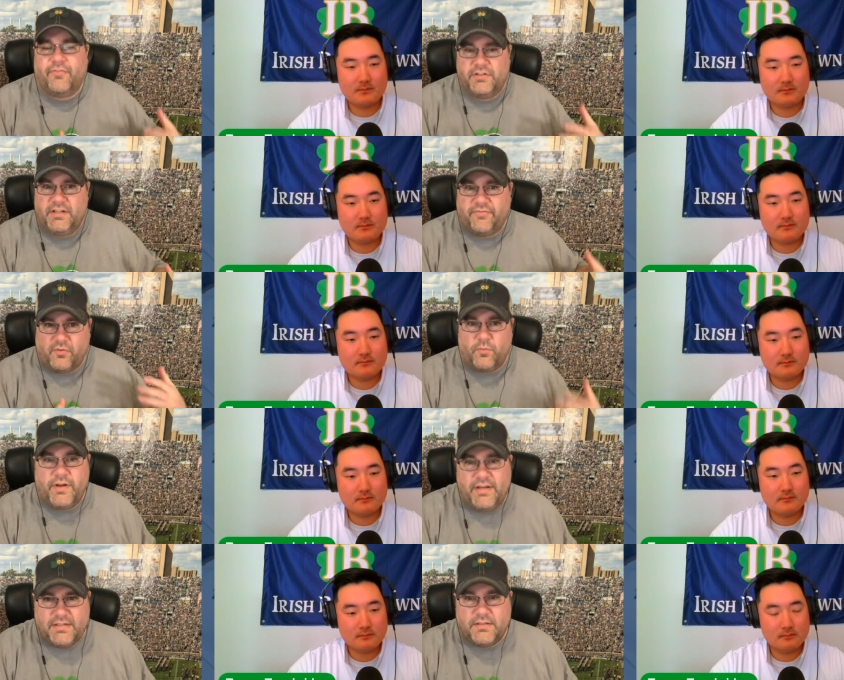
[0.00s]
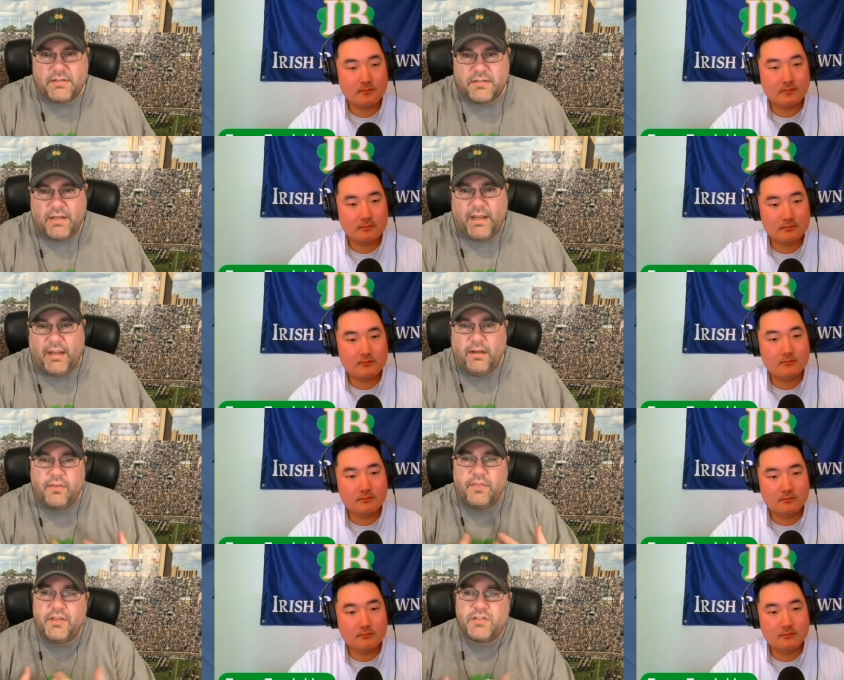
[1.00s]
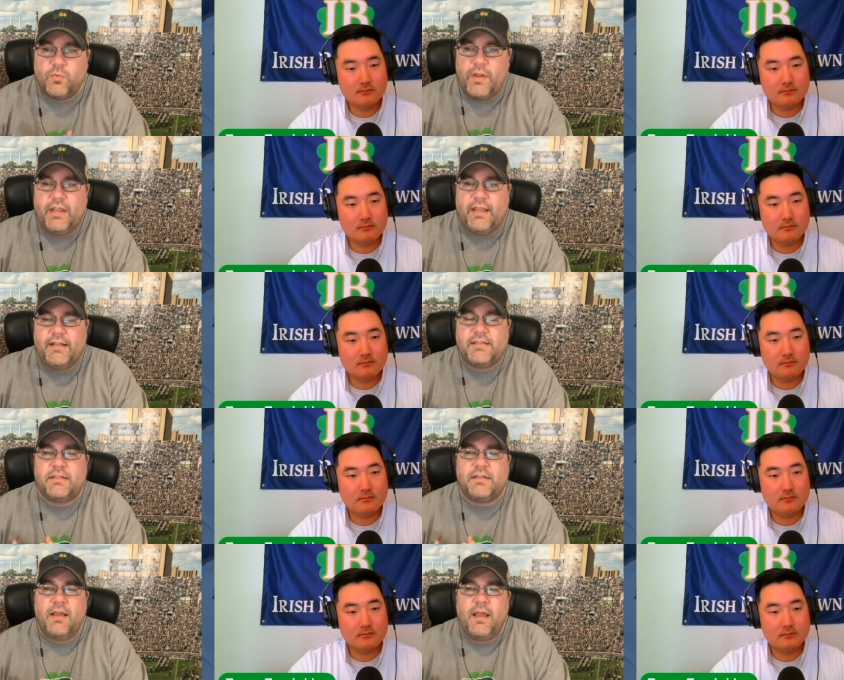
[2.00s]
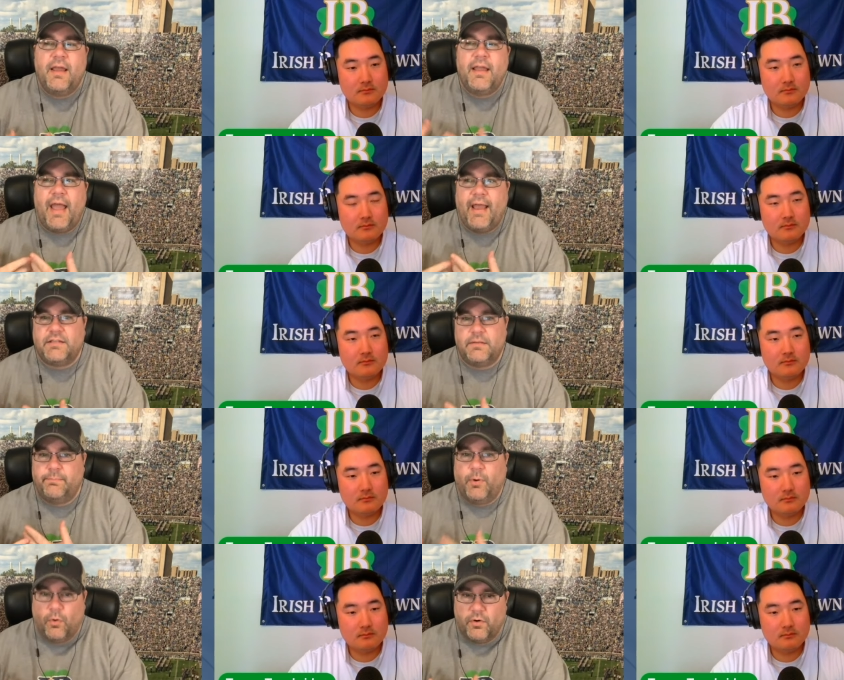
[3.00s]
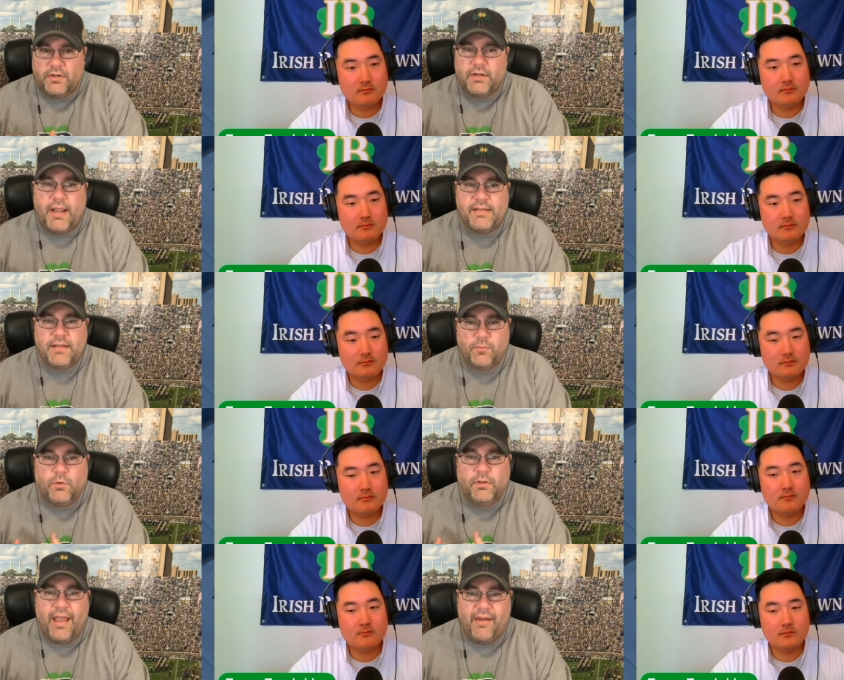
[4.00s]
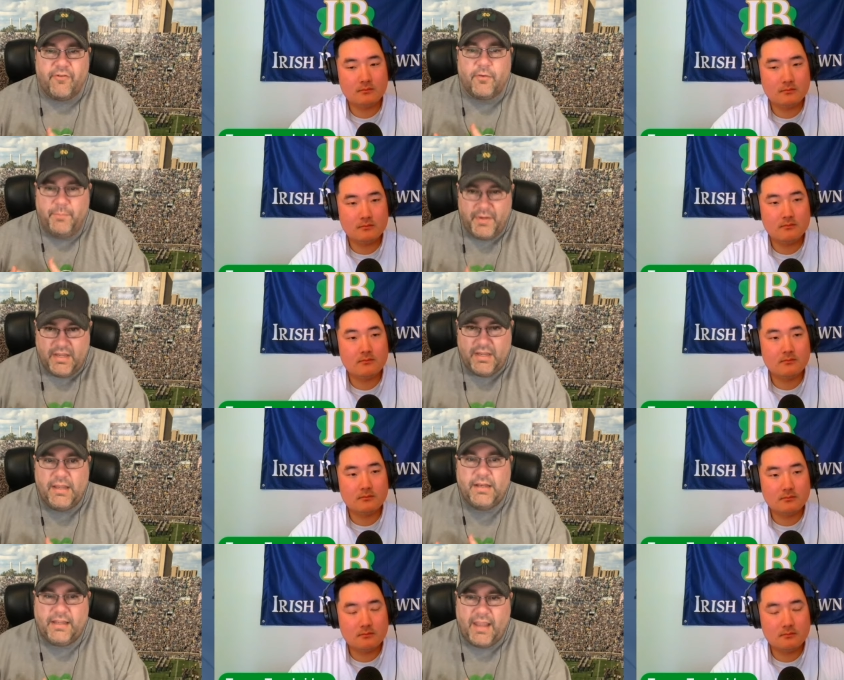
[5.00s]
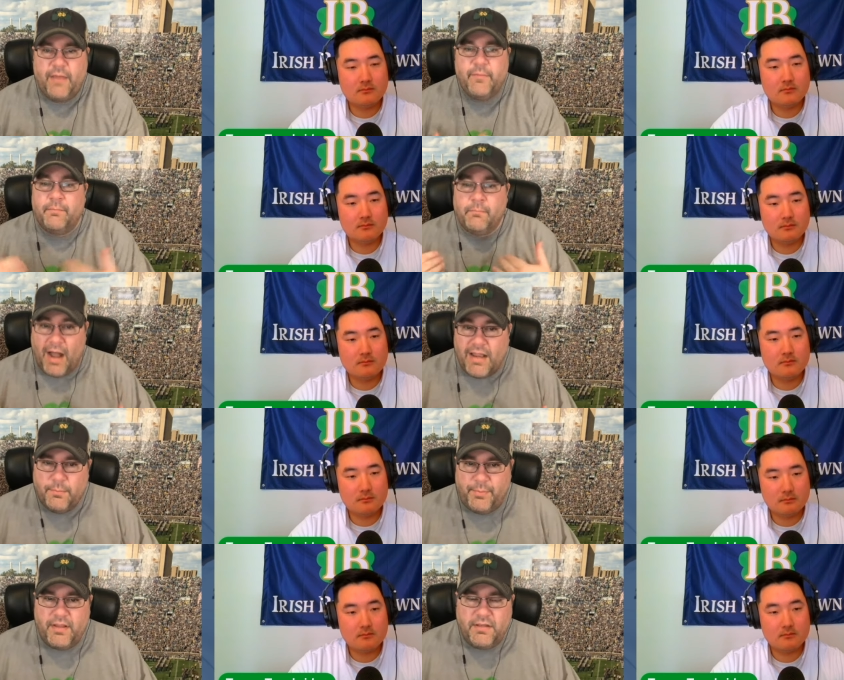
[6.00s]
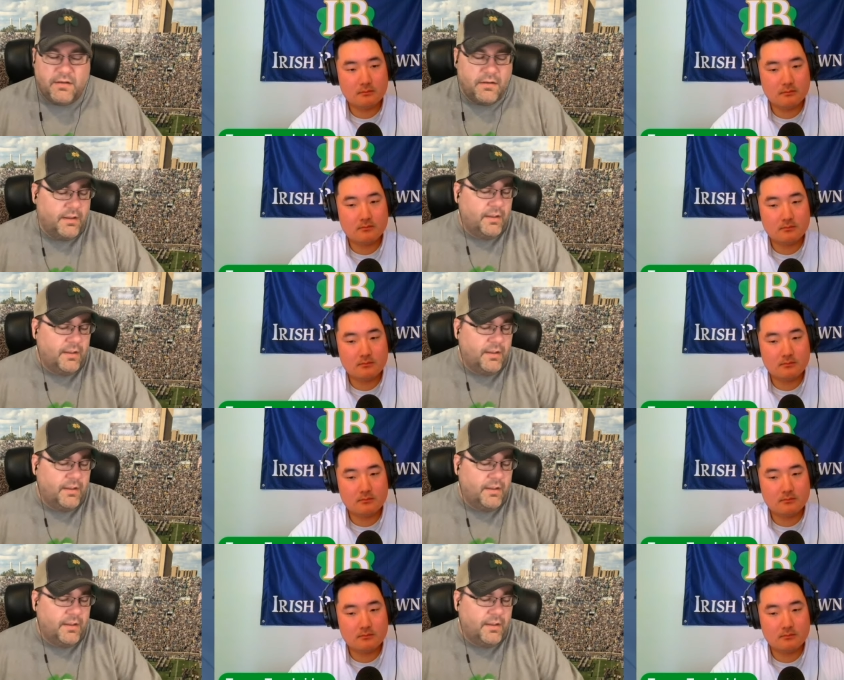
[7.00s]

Speaker 1: for different reasons. And this week it's as important as it will ever be in a game, in my opinion,